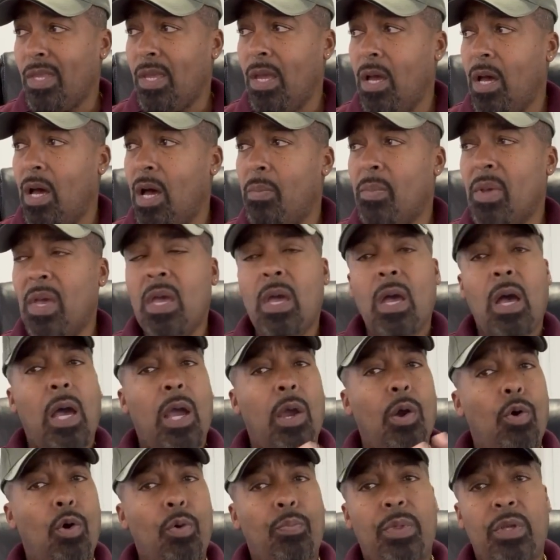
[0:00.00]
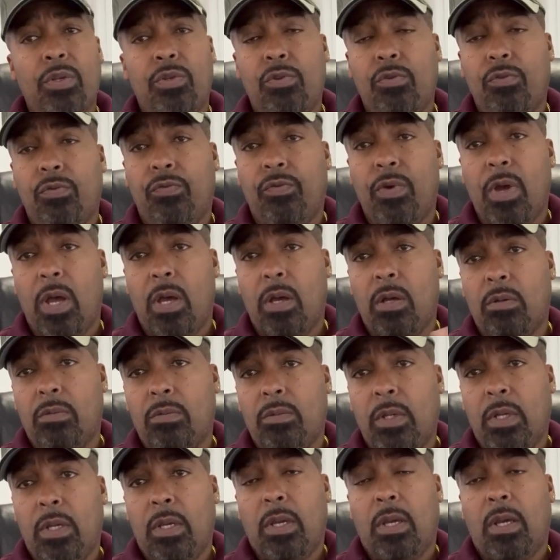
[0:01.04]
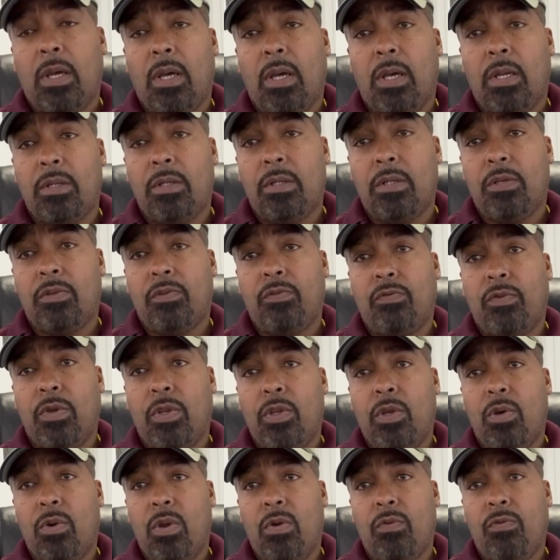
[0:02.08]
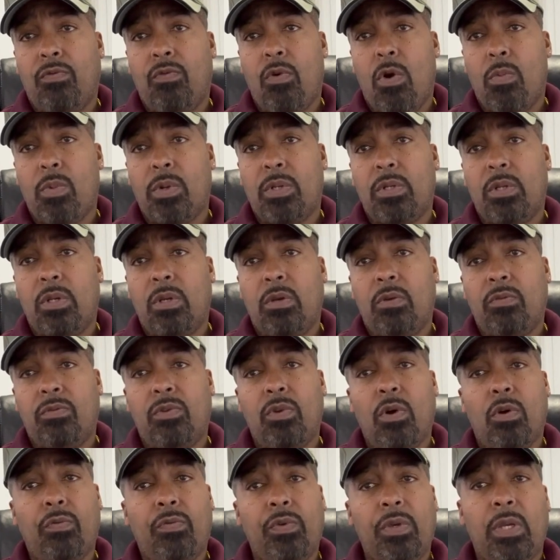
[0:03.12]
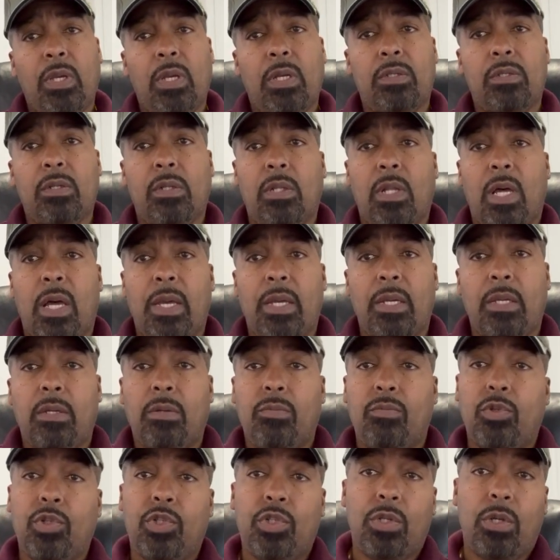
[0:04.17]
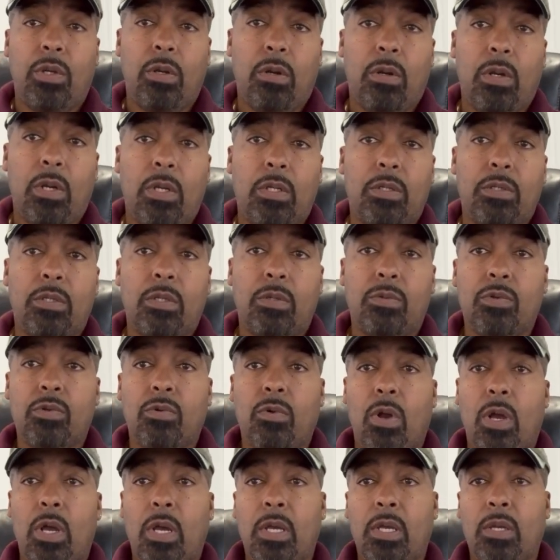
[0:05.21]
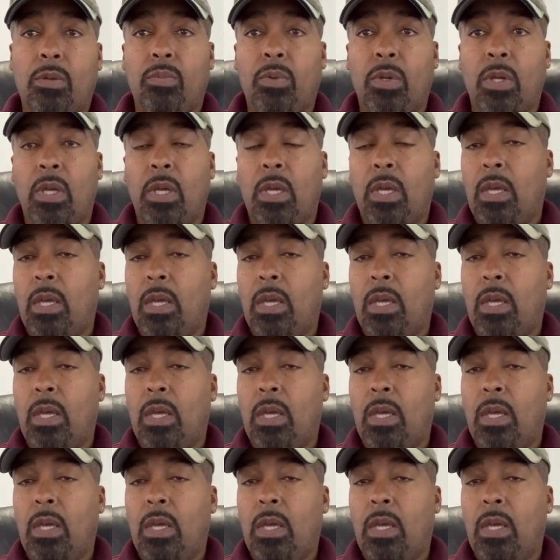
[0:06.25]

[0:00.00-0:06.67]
I hope that you found this video informative. Don't forget to like, share, and subscribe.